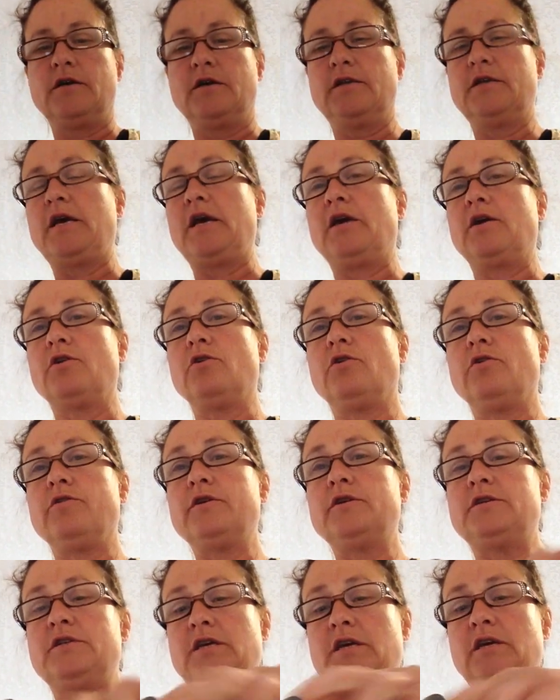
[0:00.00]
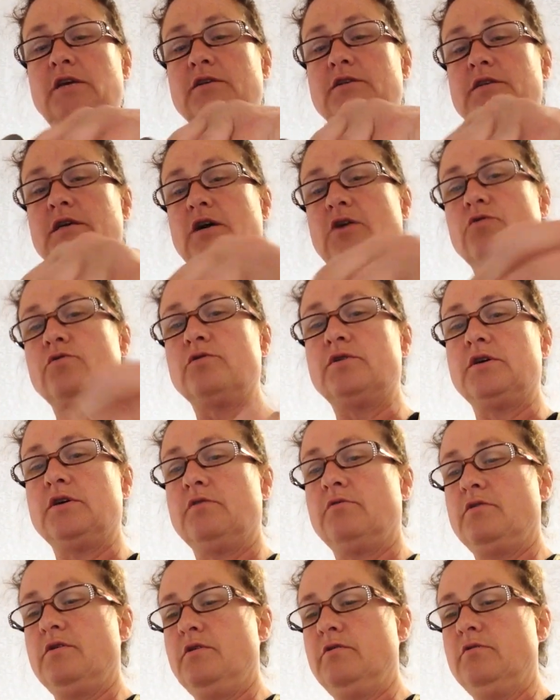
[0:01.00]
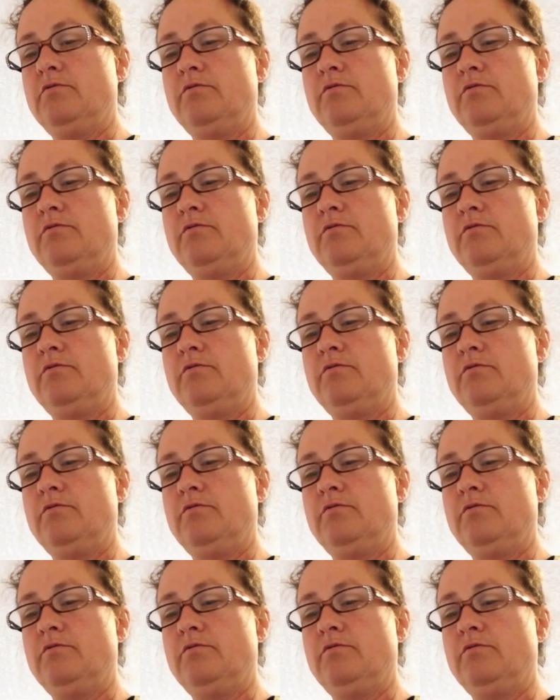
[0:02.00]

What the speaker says: taken all the seeds out and